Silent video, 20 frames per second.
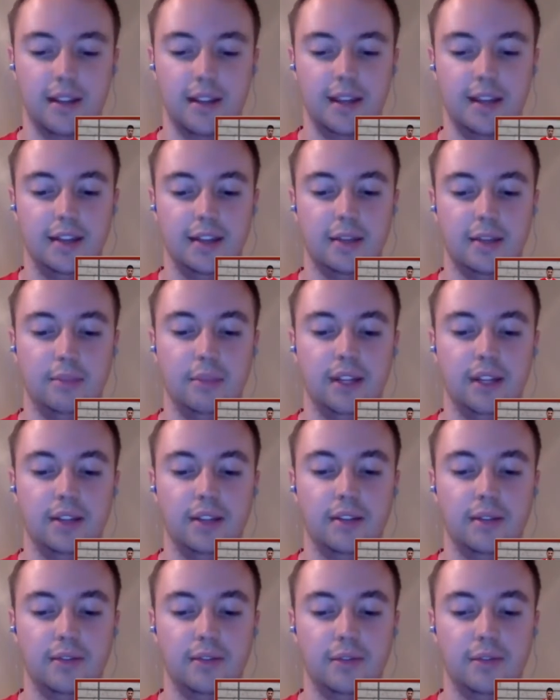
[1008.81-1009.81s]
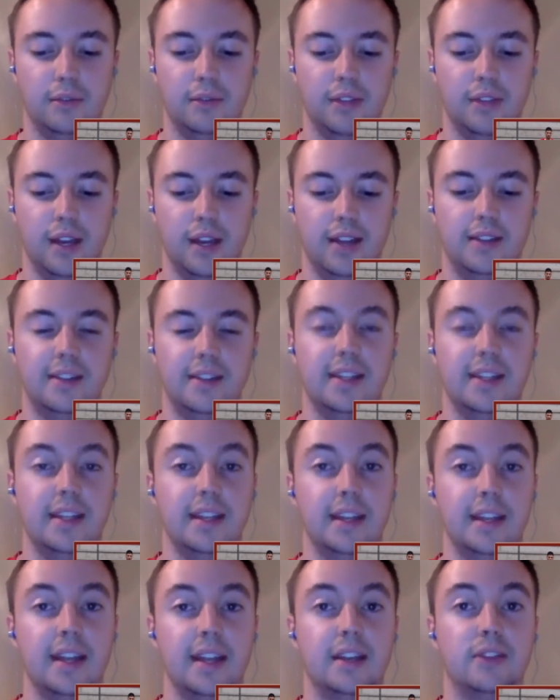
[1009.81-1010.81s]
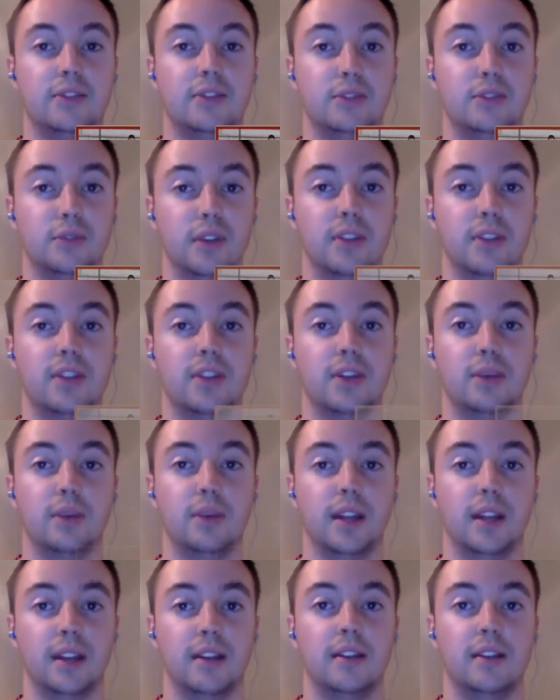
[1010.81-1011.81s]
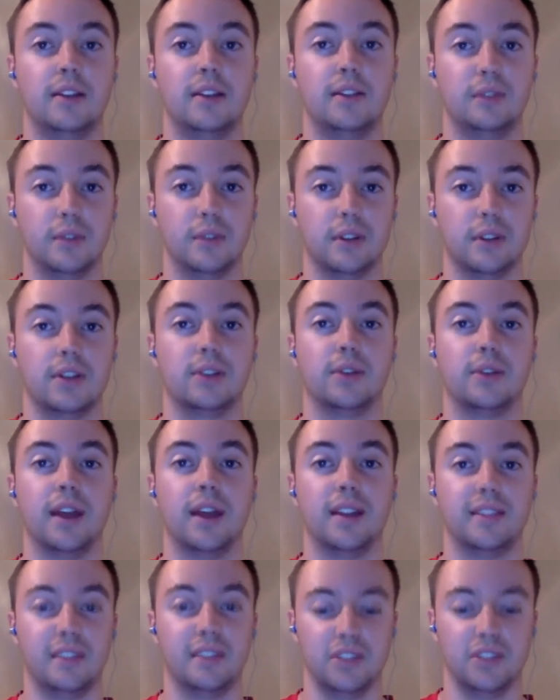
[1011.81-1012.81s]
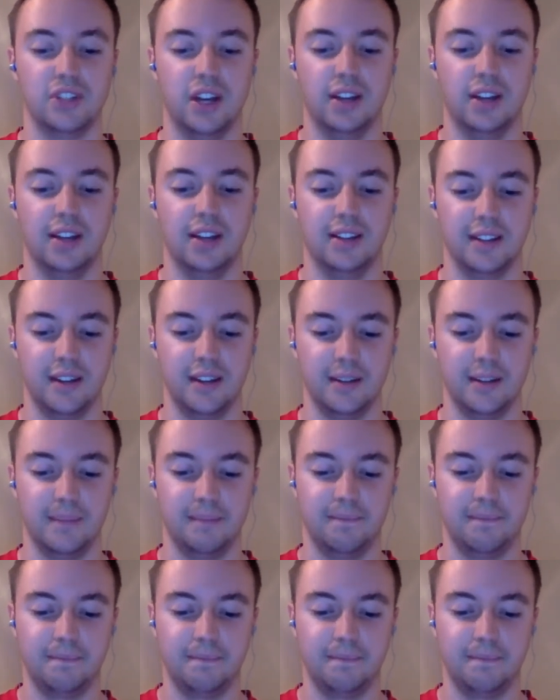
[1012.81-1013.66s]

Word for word: and played the full 90 in a 2-0 win. So congrats to Johnny there.